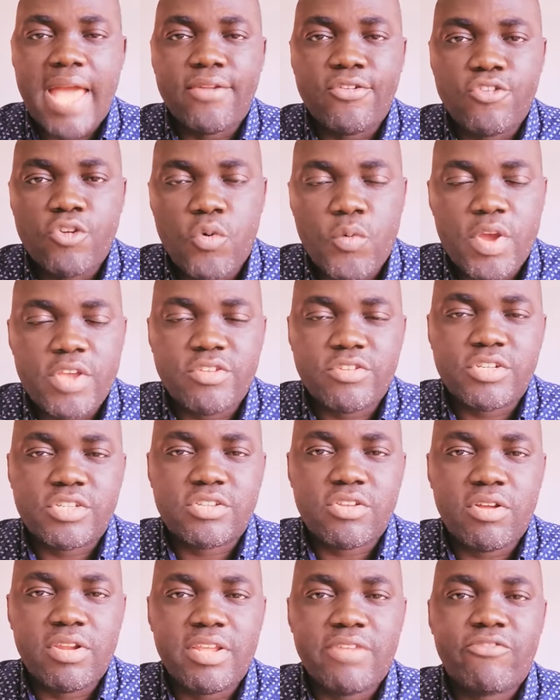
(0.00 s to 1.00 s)
I don't know where you're
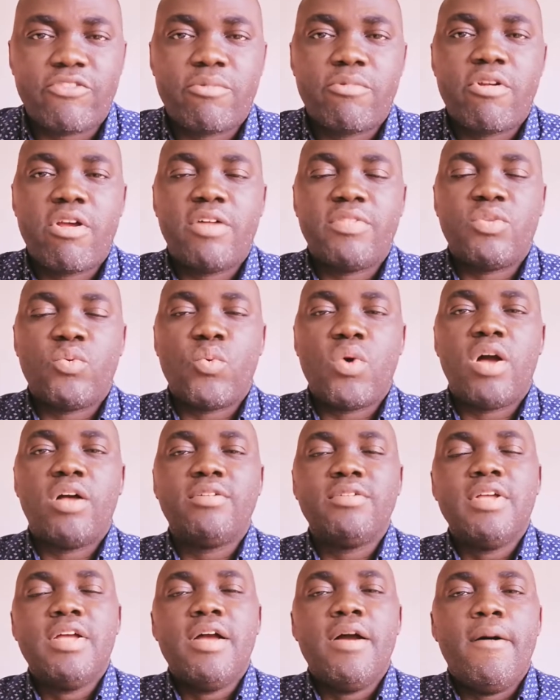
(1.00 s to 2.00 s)
studying from around the
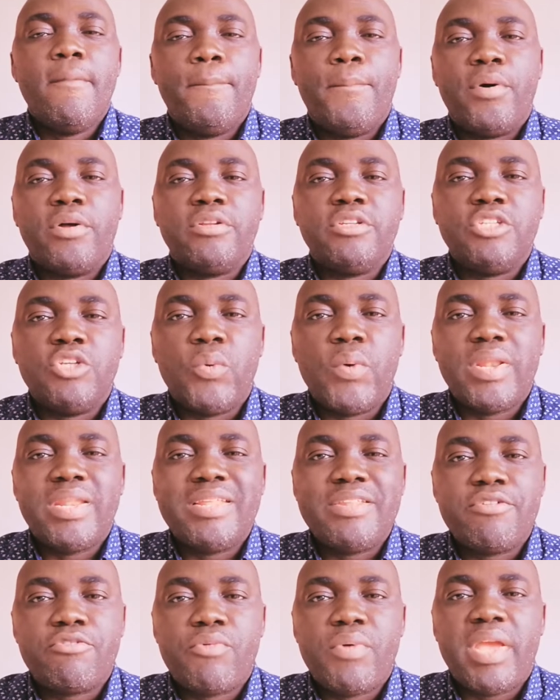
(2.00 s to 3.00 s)
world, but
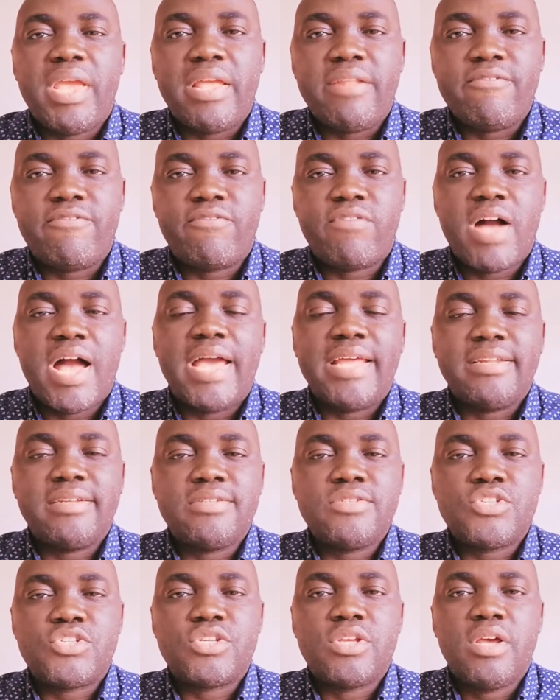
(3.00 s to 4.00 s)
doing a degree in
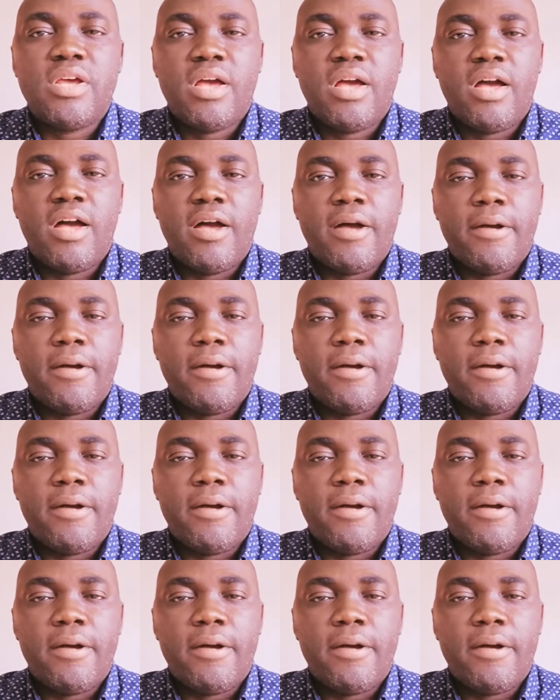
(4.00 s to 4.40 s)
finance